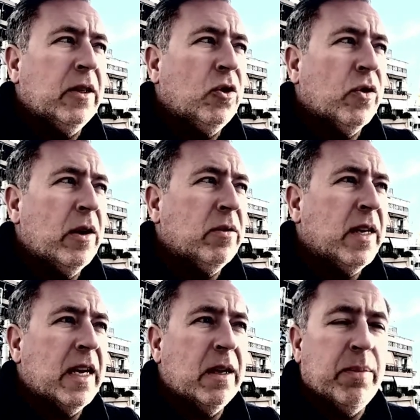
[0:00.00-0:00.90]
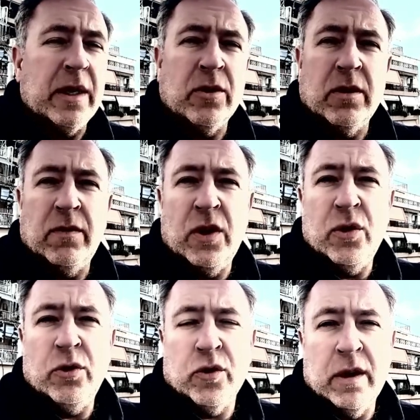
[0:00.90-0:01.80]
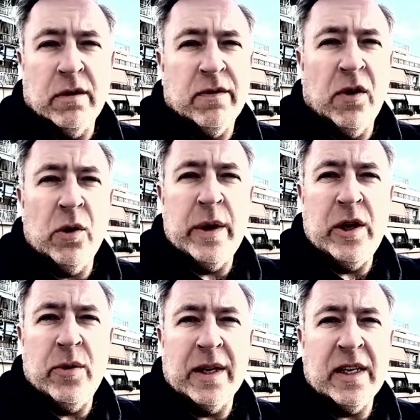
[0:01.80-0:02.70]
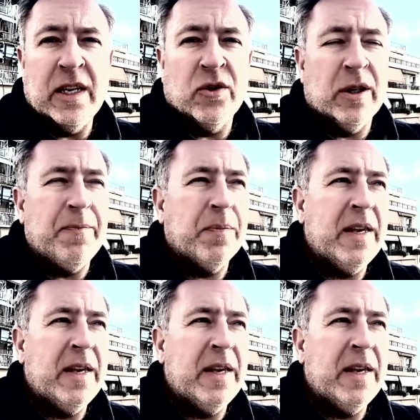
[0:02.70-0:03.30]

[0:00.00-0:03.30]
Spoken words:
Drones taking pictures of you, drones following you, etc.